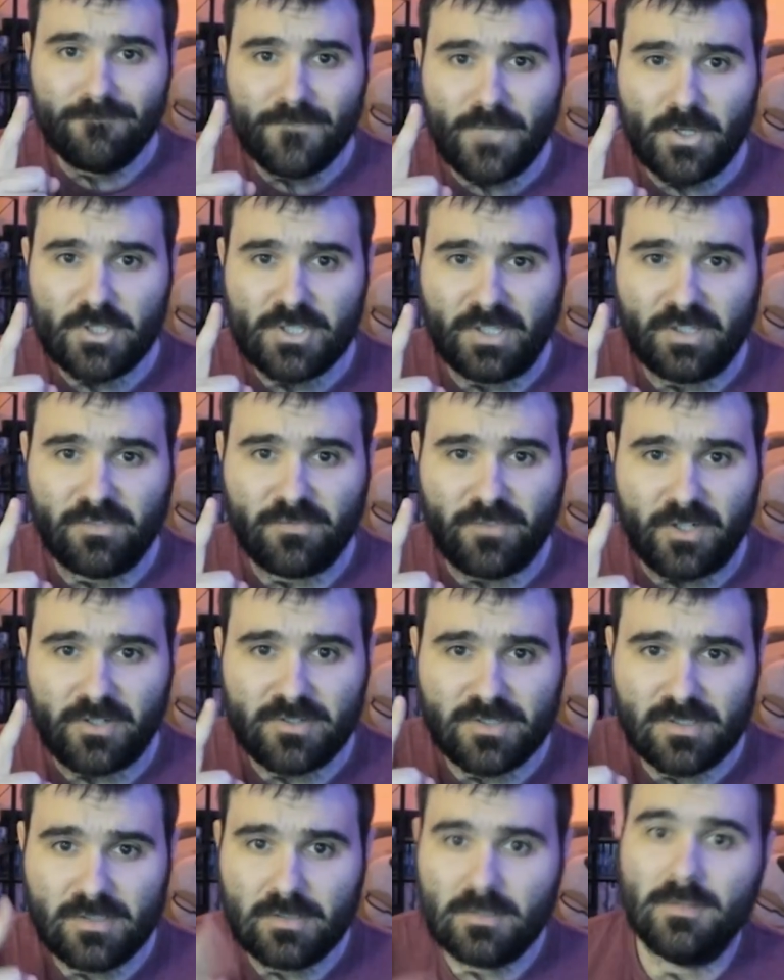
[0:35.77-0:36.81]
First things
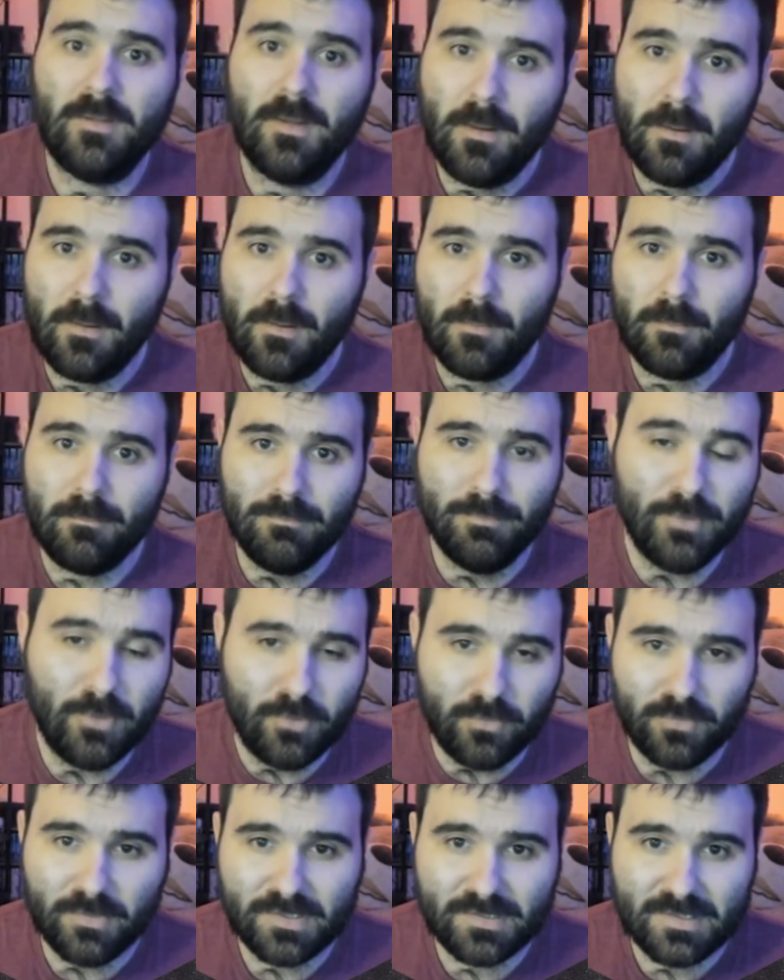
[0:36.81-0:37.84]
first,
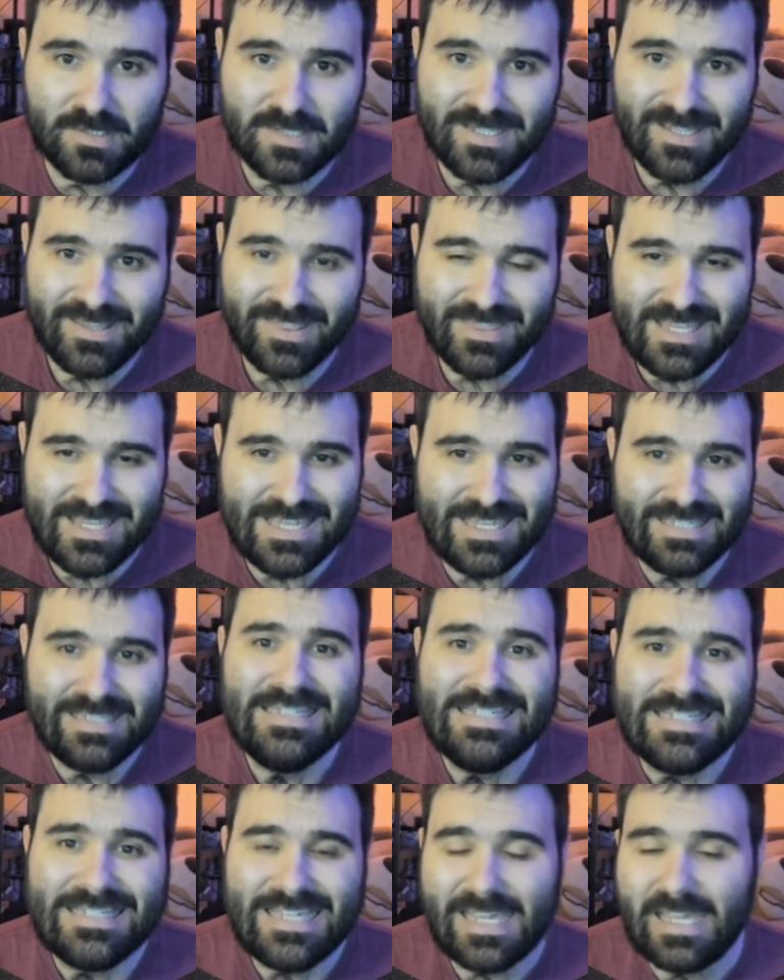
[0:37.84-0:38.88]
Boost, the
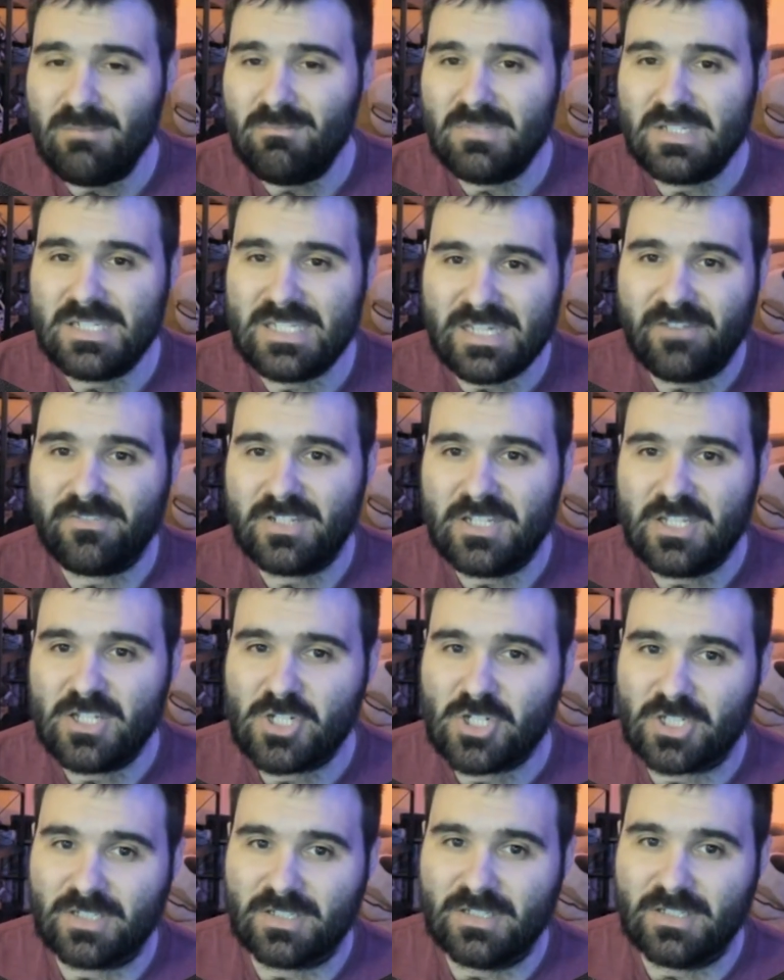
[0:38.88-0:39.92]
in-game
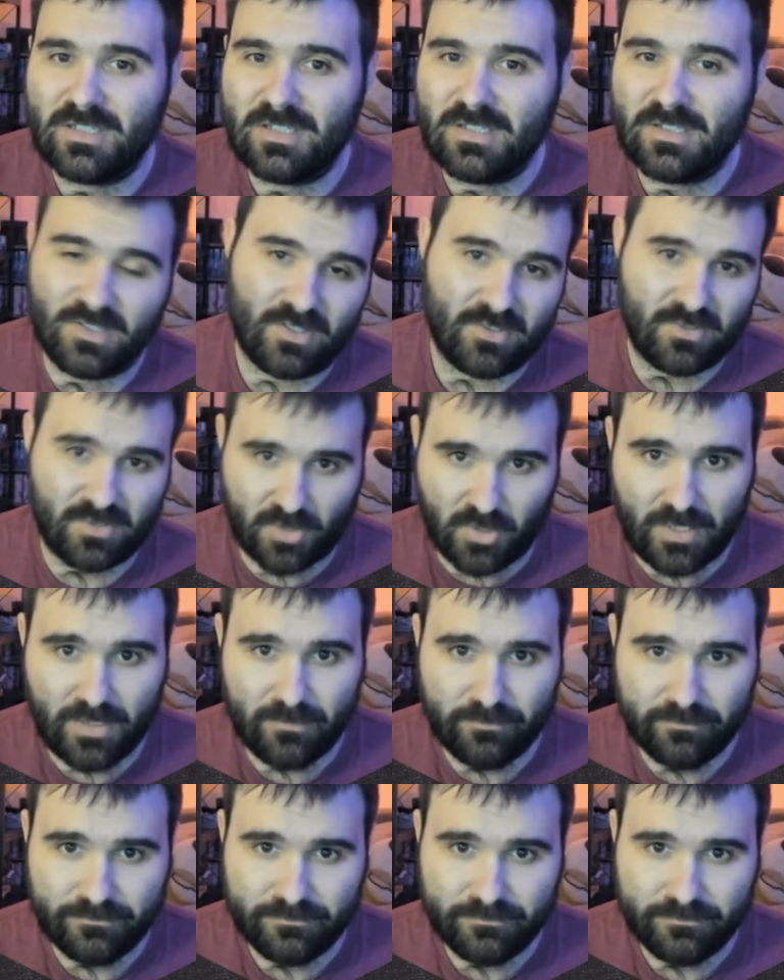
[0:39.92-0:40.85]
definition, is on screen.